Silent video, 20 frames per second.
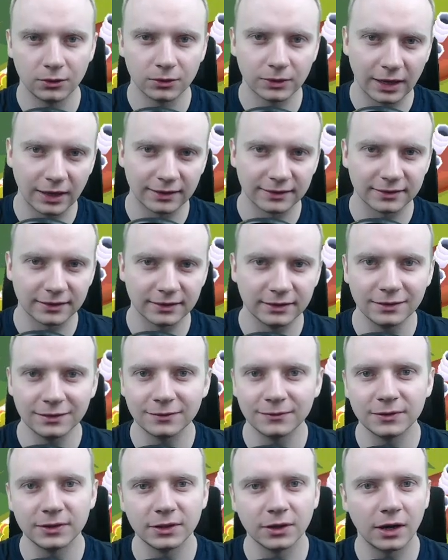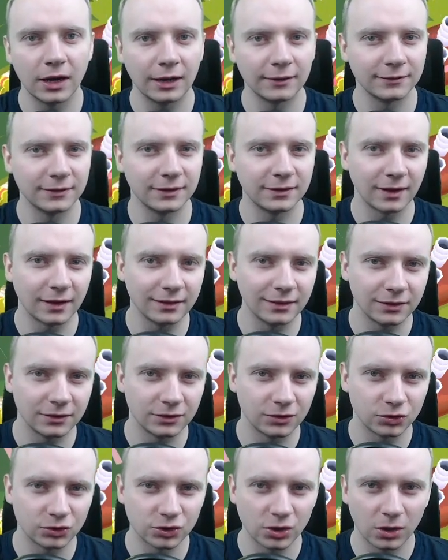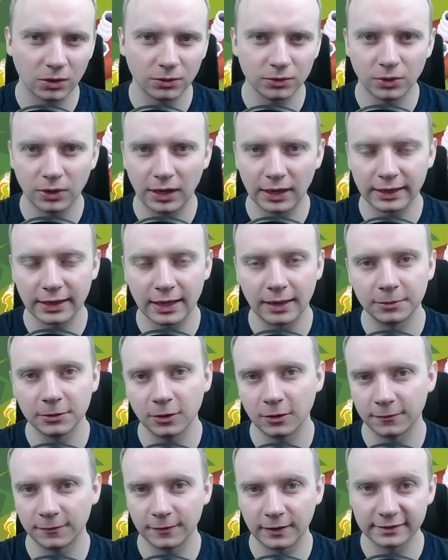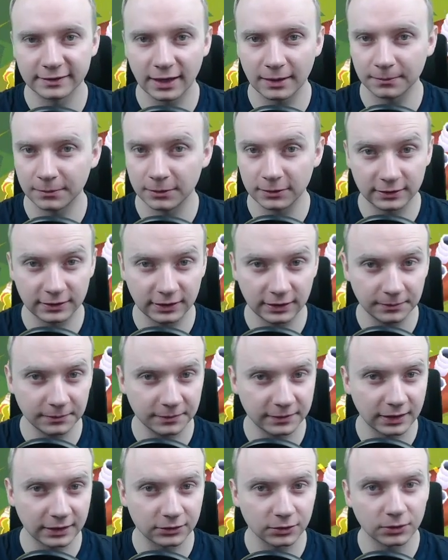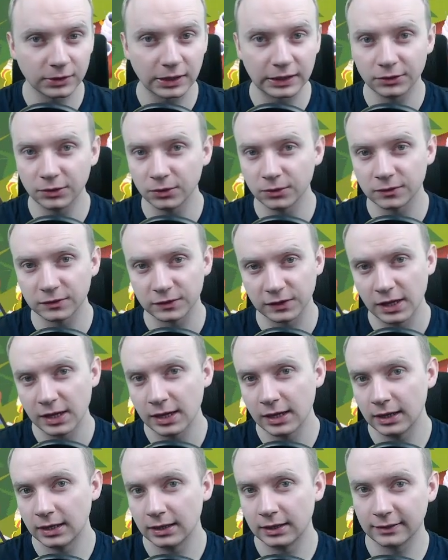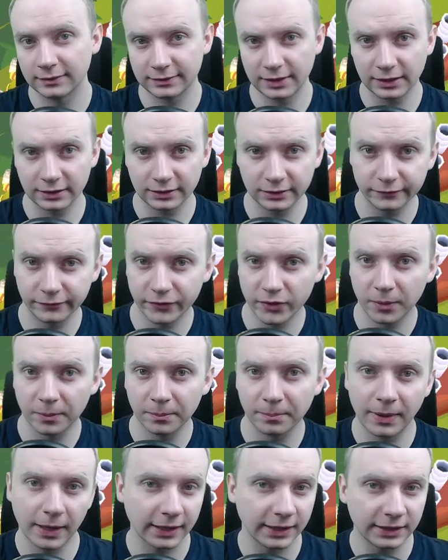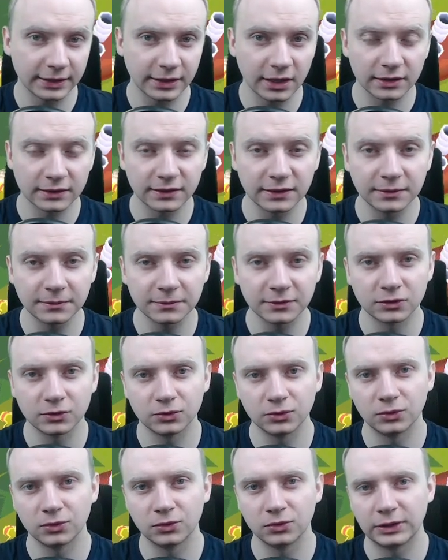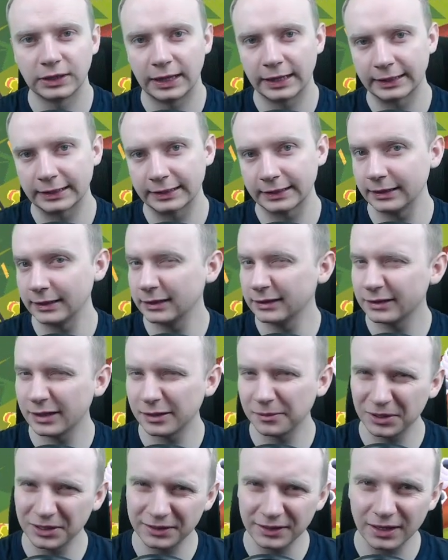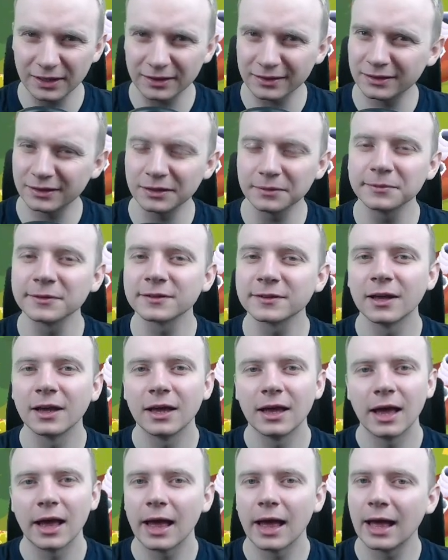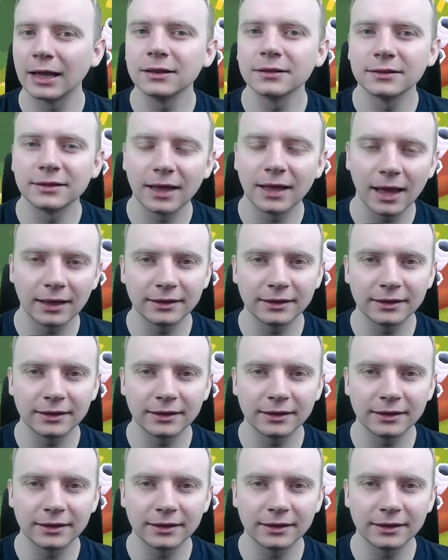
guys, in this video I've decided to show you a couple of example teams that you can use, starting from beginner teams to like intermediate teams and then